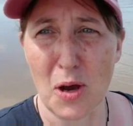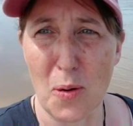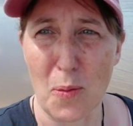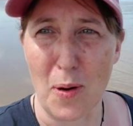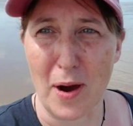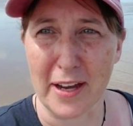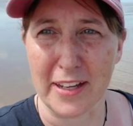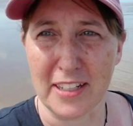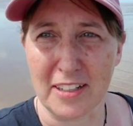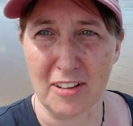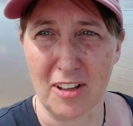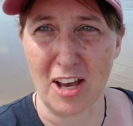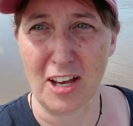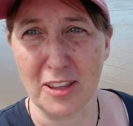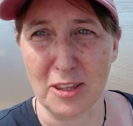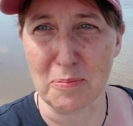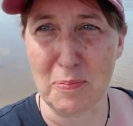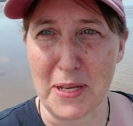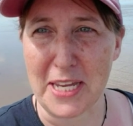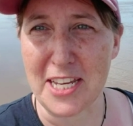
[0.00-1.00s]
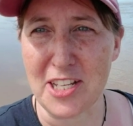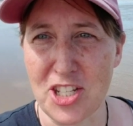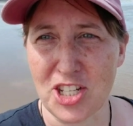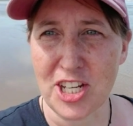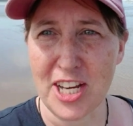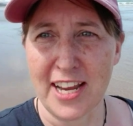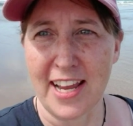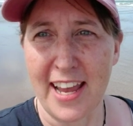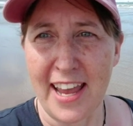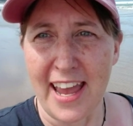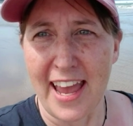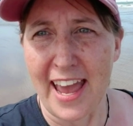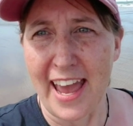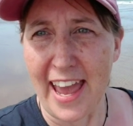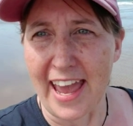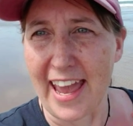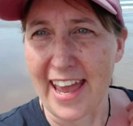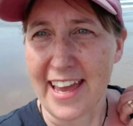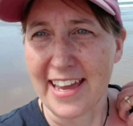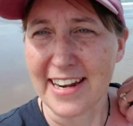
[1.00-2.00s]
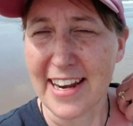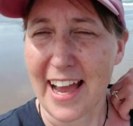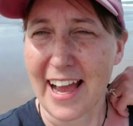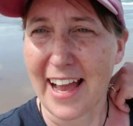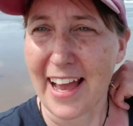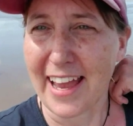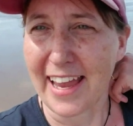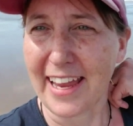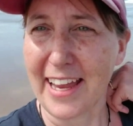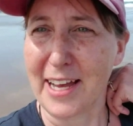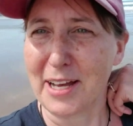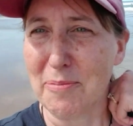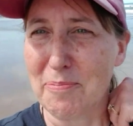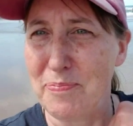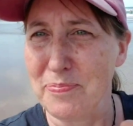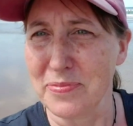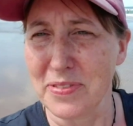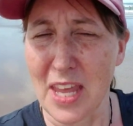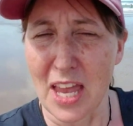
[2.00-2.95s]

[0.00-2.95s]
walking along the beach and I um,